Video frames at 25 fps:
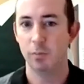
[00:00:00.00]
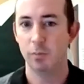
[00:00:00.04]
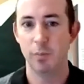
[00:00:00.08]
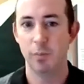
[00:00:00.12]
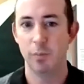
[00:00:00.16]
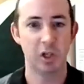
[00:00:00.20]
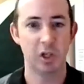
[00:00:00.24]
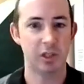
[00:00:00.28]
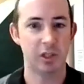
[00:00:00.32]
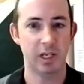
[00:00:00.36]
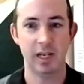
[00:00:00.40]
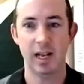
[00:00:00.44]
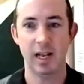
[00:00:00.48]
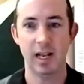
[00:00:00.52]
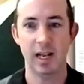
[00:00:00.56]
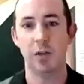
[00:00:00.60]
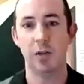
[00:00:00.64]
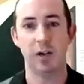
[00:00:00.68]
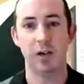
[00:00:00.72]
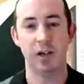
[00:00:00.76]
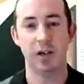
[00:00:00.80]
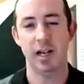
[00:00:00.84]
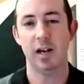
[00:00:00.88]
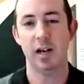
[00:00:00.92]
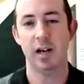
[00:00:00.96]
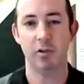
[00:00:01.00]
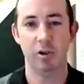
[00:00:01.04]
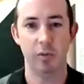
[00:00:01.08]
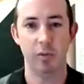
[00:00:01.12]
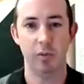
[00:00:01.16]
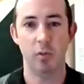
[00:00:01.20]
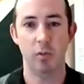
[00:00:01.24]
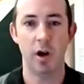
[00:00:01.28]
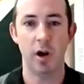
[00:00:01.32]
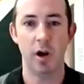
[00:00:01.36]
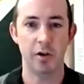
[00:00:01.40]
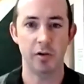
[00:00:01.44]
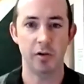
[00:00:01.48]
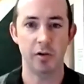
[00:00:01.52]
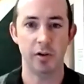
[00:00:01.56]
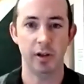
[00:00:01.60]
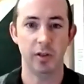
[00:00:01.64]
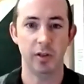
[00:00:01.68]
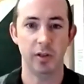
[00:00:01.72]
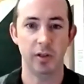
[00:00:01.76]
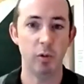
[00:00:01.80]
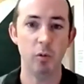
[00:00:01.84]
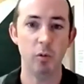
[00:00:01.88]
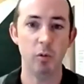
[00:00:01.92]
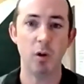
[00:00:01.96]
built-in health and integrity
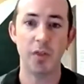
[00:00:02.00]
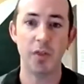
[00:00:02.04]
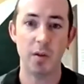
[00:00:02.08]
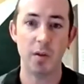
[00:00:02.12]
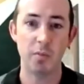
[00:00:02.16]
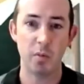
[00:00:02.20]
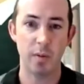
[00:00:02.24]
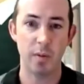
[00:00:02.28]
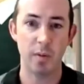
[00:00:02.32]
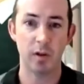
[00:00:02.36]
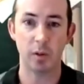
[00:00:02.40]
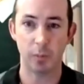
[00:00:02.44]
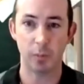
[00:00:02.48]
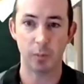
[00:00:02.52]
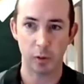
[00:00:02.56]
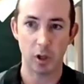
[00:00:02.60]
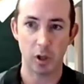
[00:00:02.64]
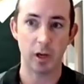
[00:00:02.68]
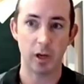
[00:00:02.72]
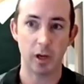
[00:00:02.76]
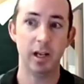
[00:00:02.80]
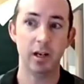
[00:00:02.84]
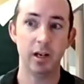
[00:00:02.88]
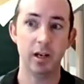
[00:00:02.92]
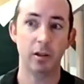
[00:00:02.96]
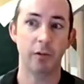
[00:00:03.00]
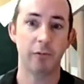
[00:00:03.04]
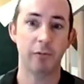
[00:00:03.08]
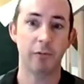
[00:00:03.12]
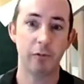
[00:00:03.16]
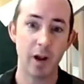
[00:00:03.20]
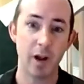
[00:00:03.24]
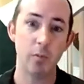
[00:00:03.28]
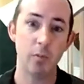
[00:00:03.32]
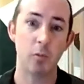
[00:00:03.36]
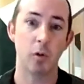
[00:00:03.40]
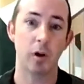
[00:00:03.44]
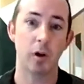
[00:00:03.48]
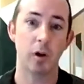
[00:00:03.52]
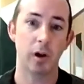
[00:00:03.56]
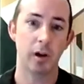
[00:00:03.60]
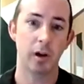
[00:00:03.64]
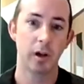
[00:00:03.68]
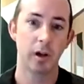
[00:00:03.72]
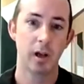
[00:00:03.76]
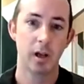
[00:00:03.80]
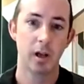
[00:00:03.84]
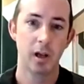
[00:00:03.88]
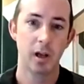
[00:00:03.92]
monitoring that we want them to be able to plug into the framework,